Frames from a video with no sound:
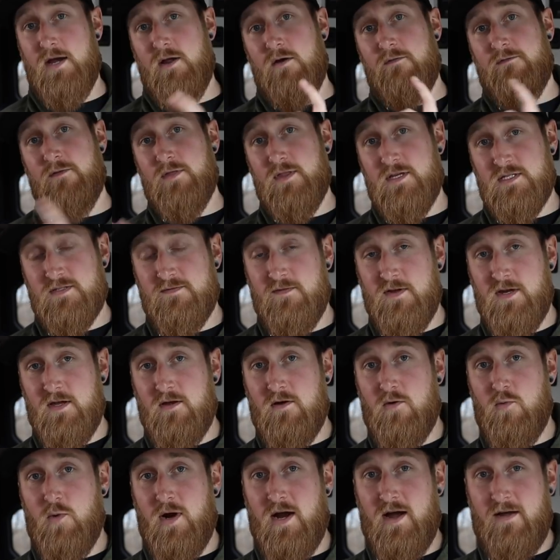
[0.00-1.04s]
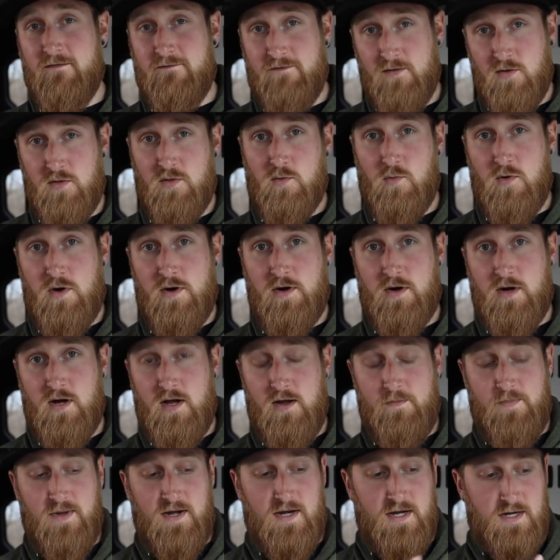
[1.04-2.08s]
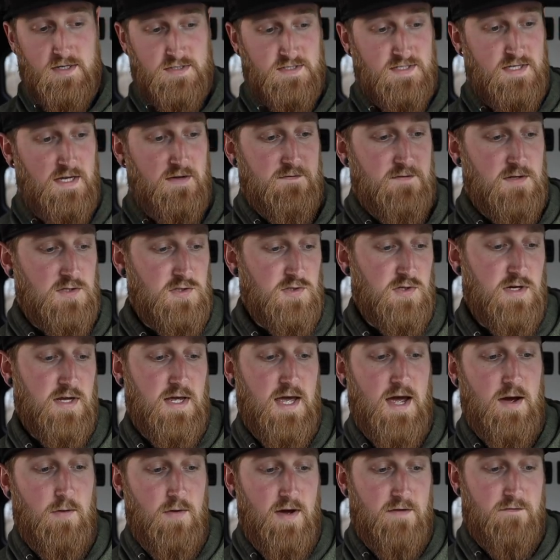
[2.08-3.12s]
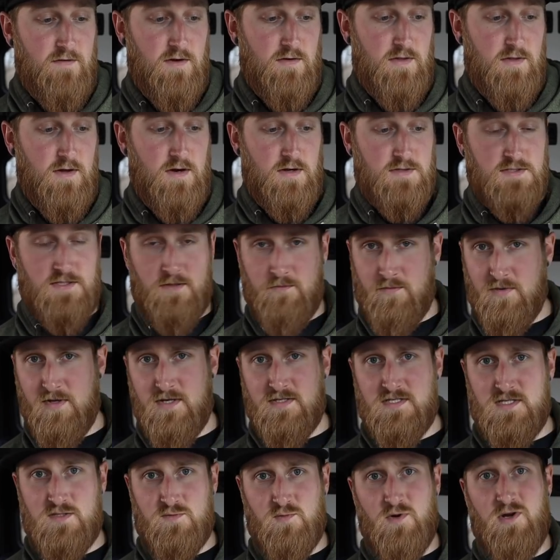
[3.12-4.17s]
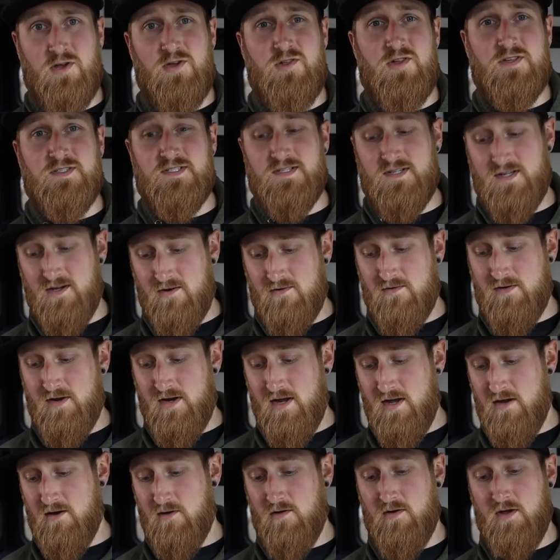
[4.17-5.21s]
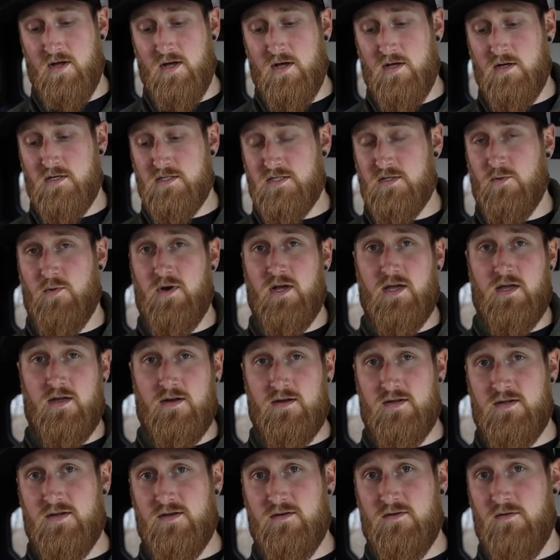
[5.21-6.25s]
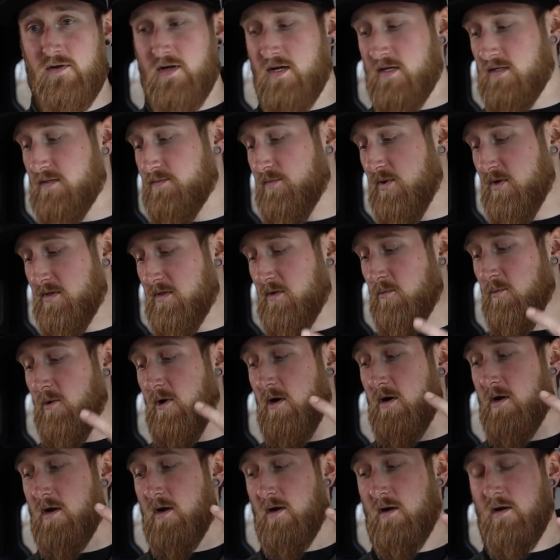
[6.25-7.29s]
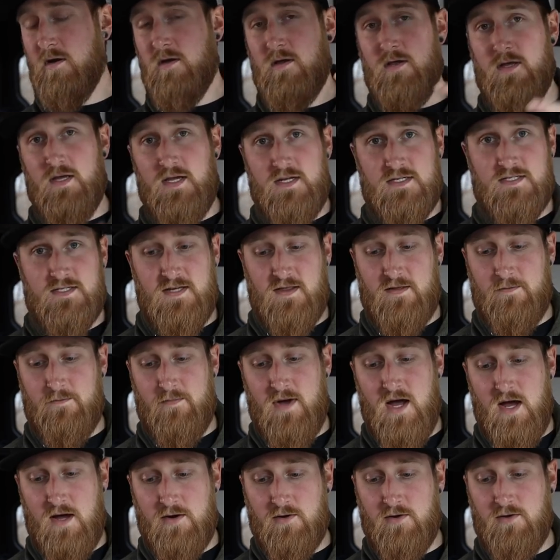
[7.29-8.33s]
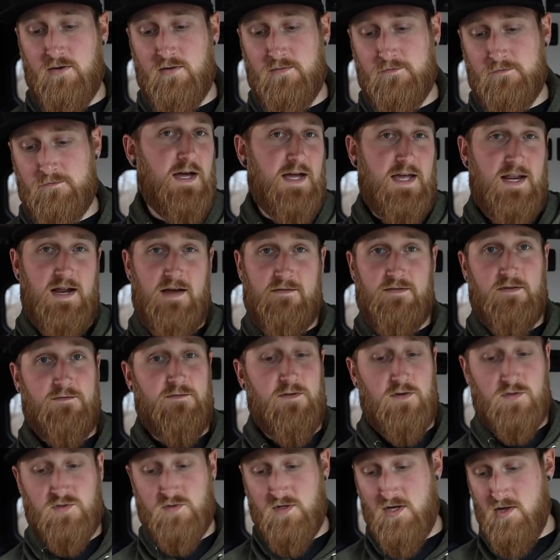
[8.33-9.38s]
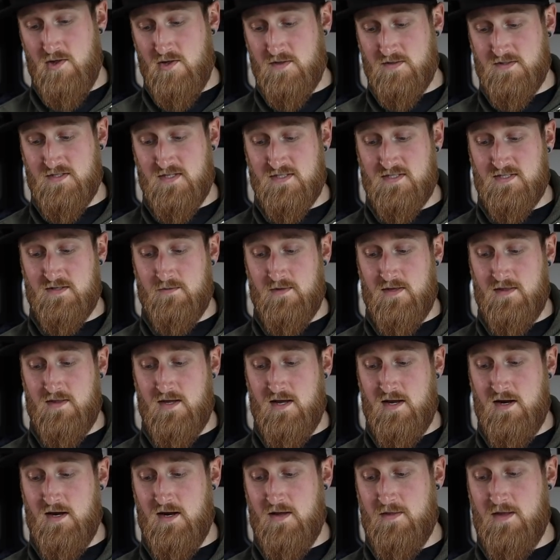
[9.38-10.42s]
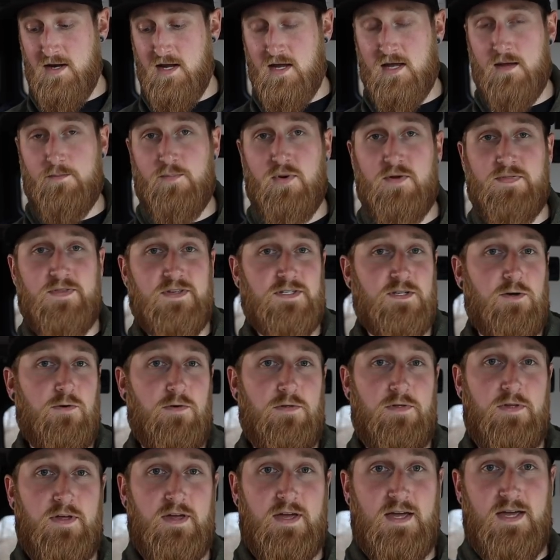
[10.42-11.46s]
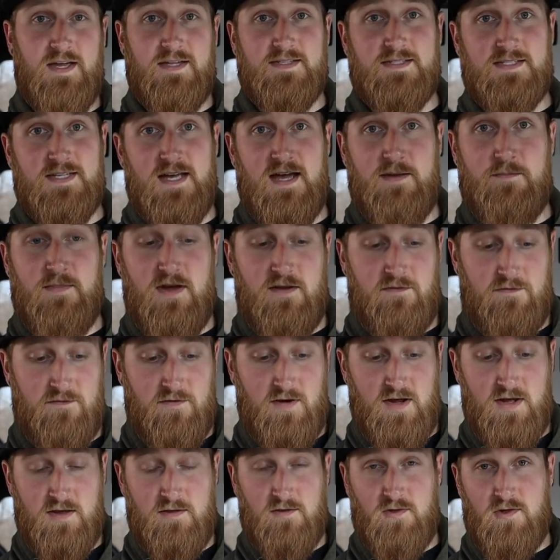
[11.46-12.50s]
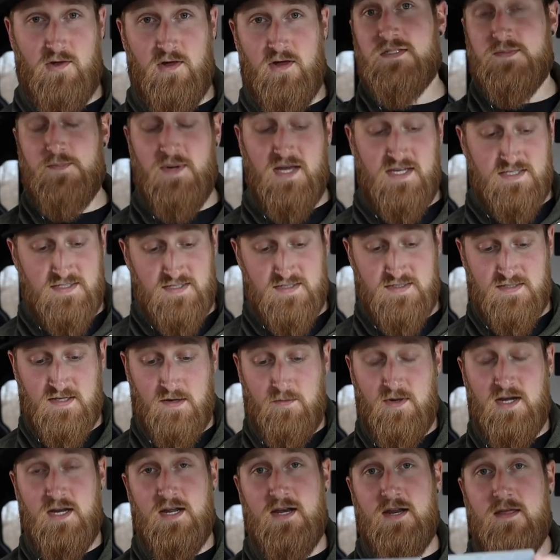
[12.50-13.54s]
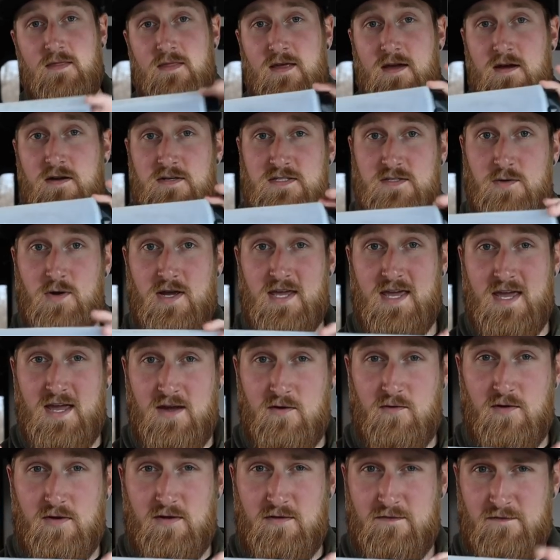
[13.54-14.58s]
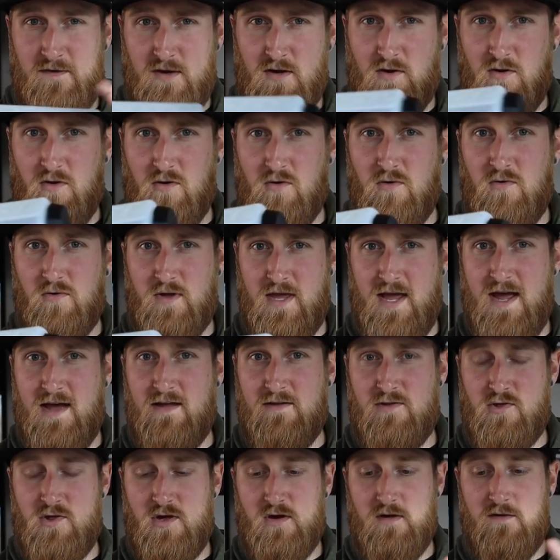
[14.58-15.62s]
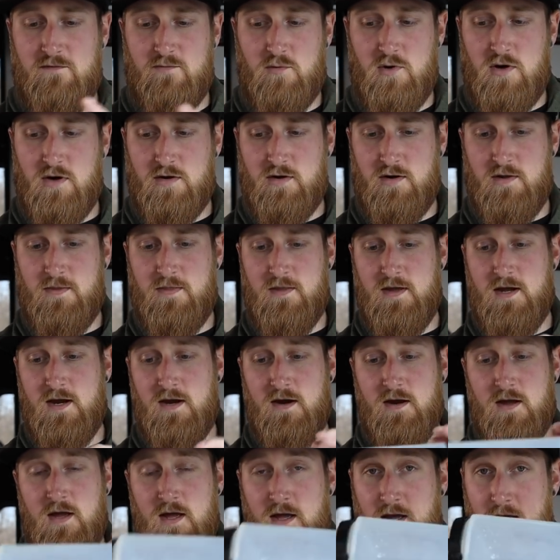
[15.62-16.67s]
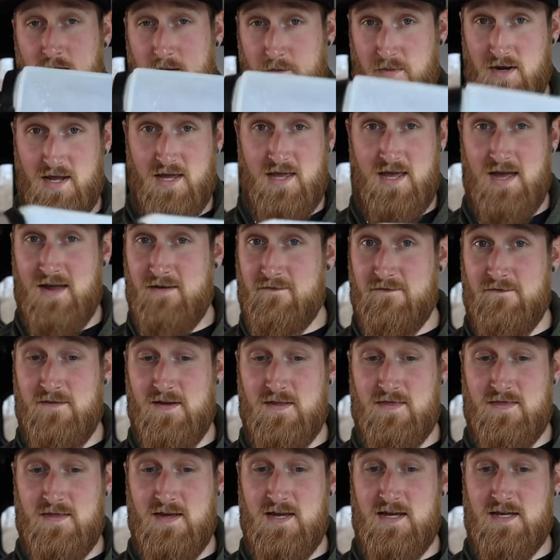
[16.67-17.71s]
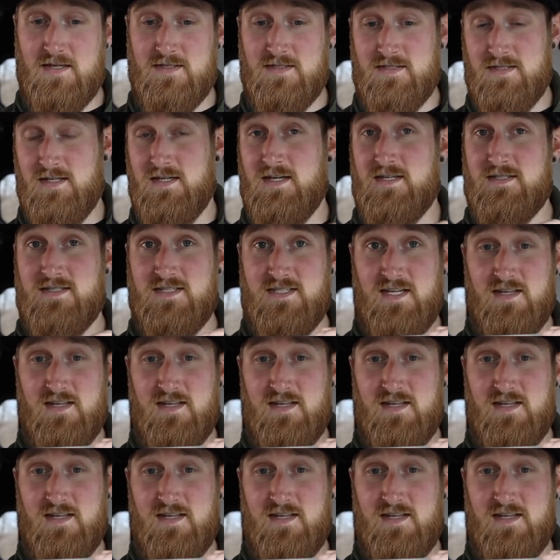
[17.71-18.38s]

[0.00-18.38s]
I know for this video where I filled the water up and it is safe to drink. However, there are some places where you just don't know so what I can do is put the water into the MODL. I can have the filtration system in there and then I can put this whole thing inside my fridge. Space is limited in there, so I can't really fit a whole gallon jug of water in there, but I can fit this. It's